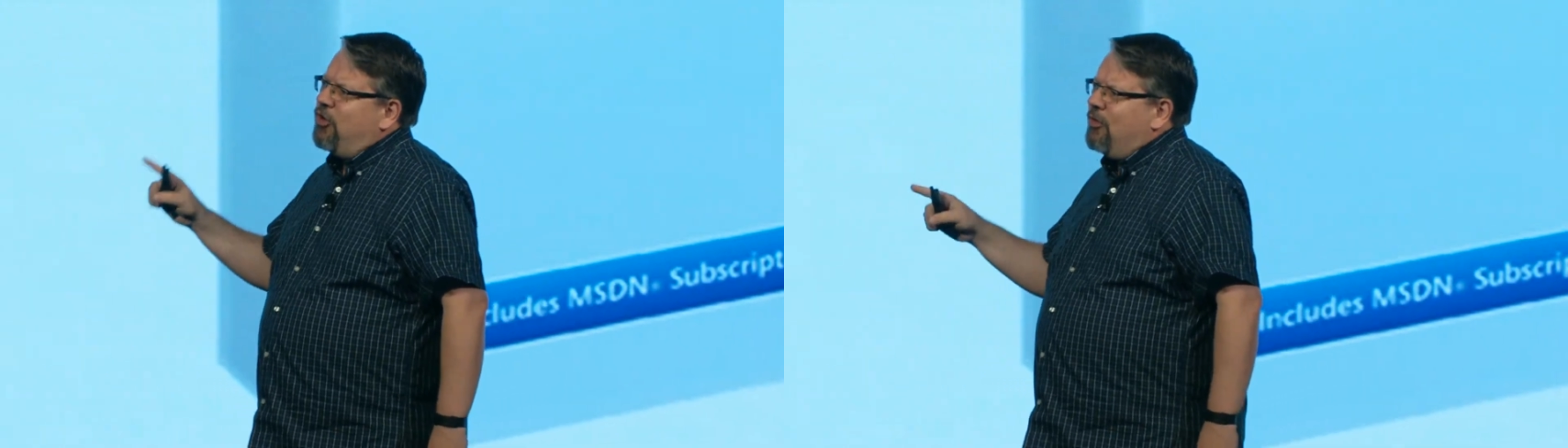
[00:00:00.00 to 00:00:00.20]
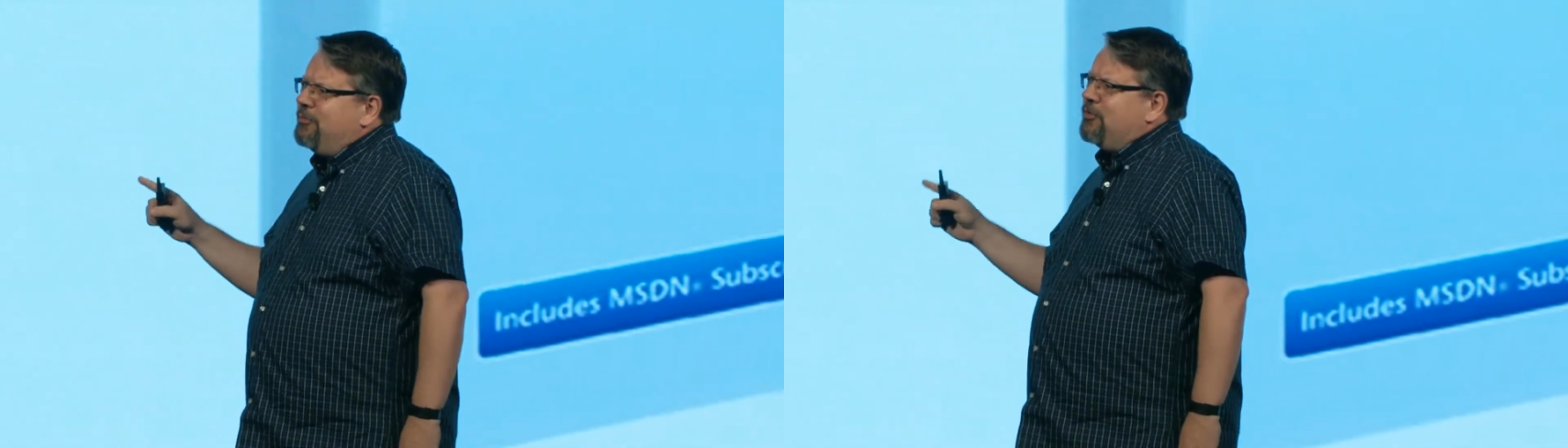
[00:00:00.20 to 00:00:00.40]

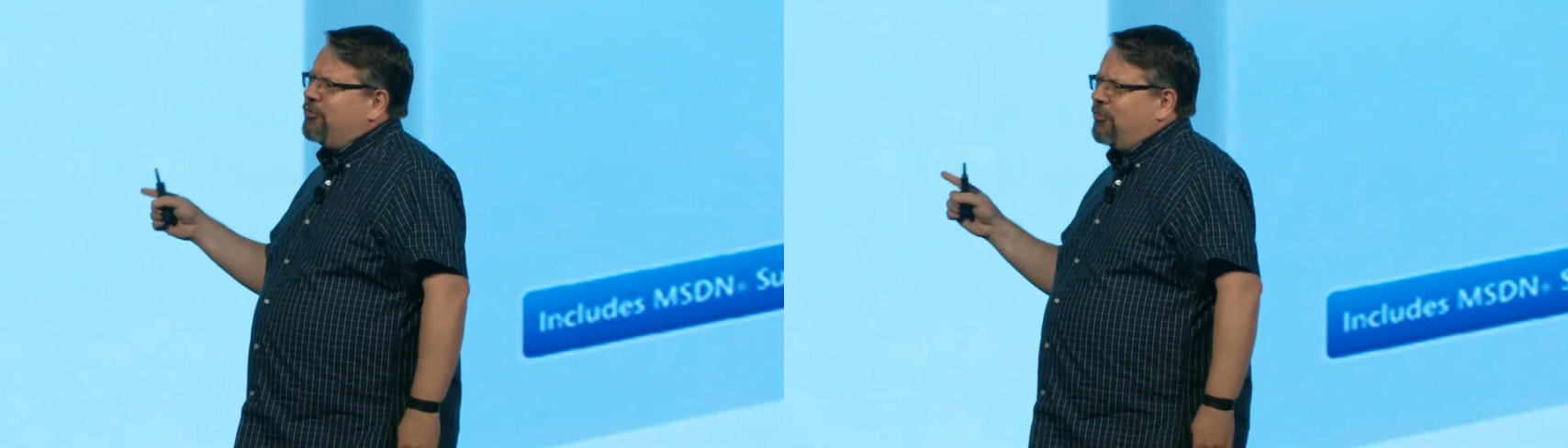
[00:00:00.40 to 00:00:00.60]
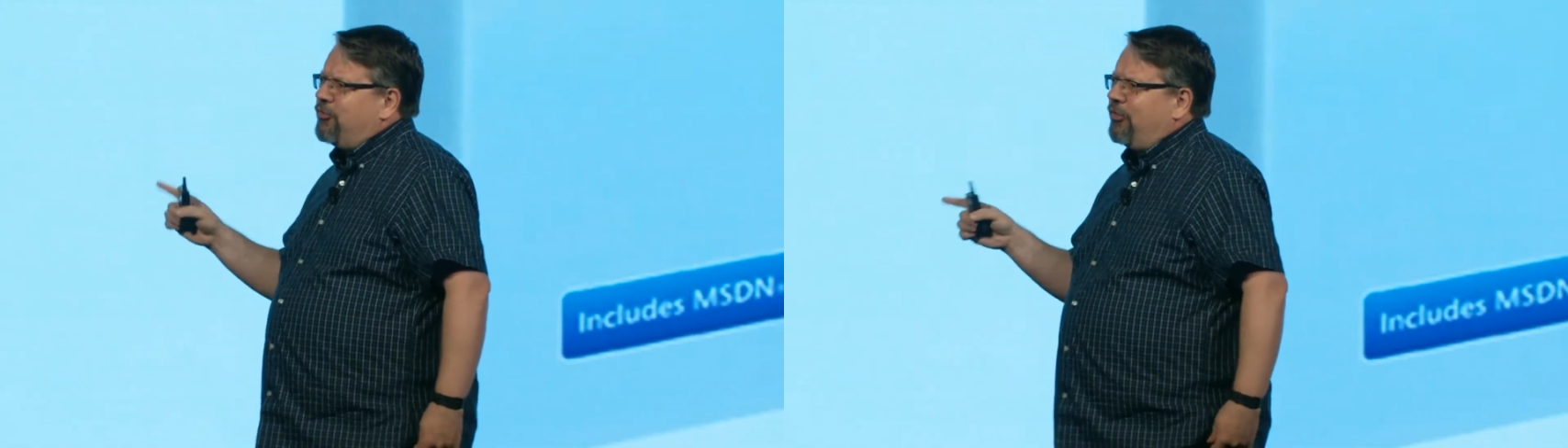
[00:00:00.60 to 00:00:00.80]
open
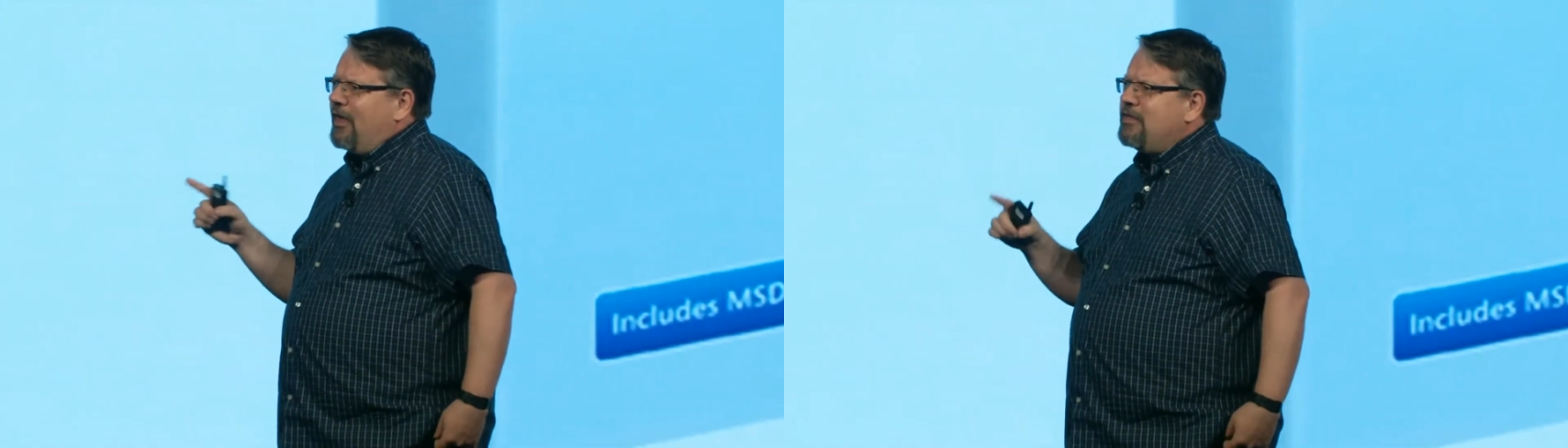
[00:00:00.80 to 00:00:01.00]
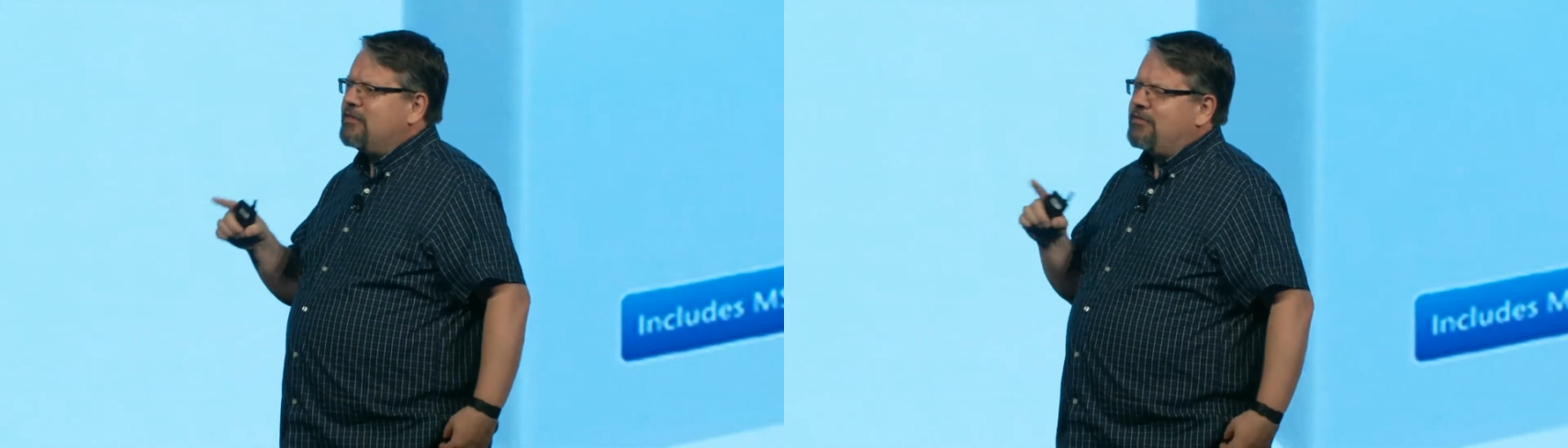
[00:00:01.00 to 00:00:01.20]
source
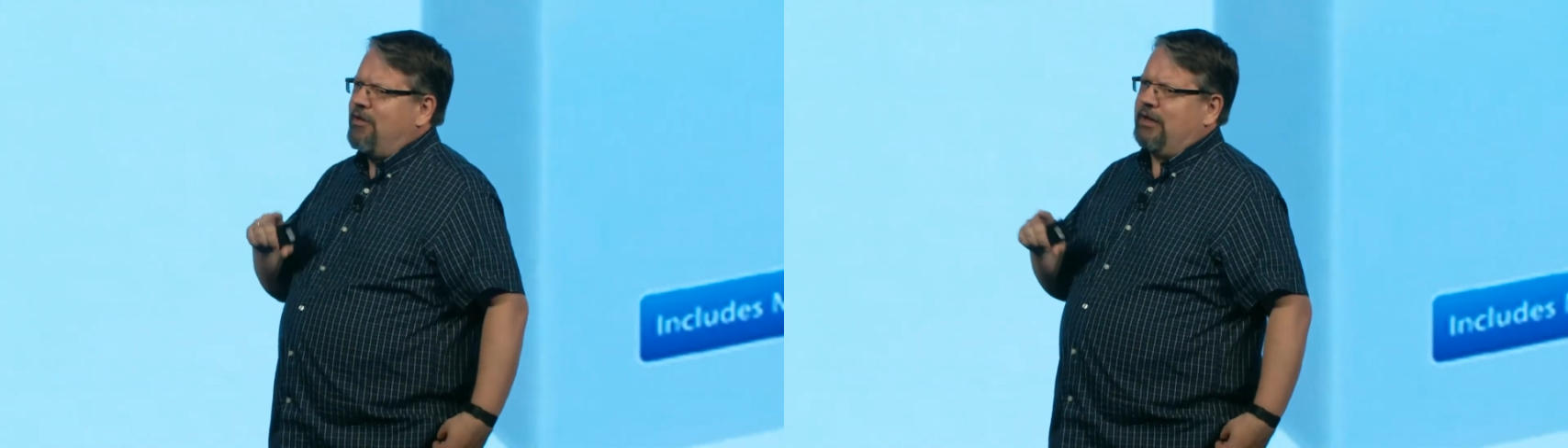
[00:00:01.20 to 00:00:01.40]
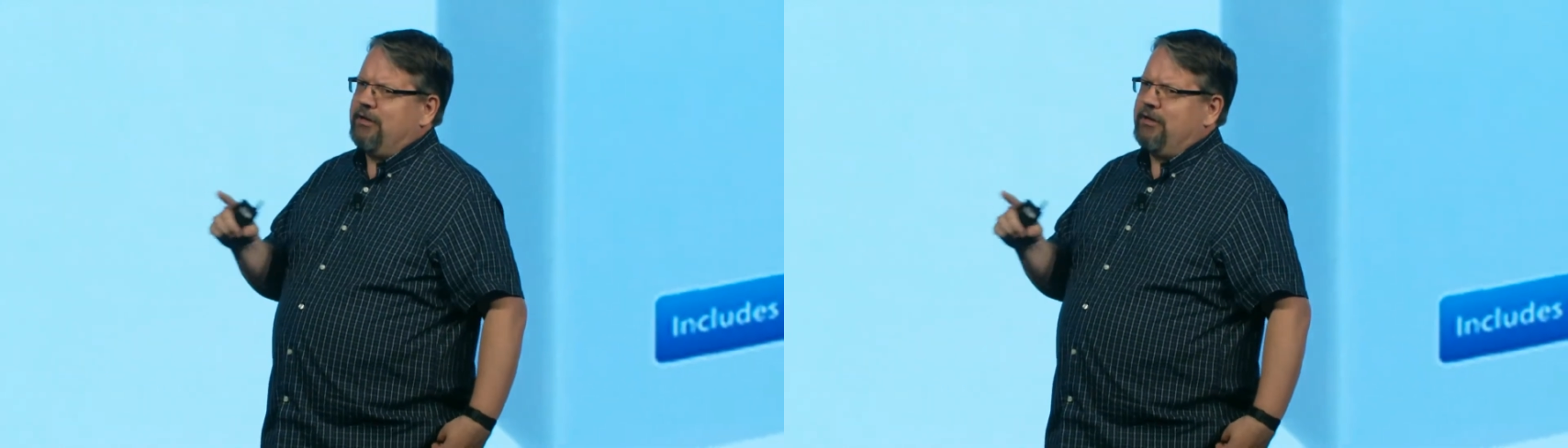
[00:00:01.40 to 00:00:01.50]
license on it.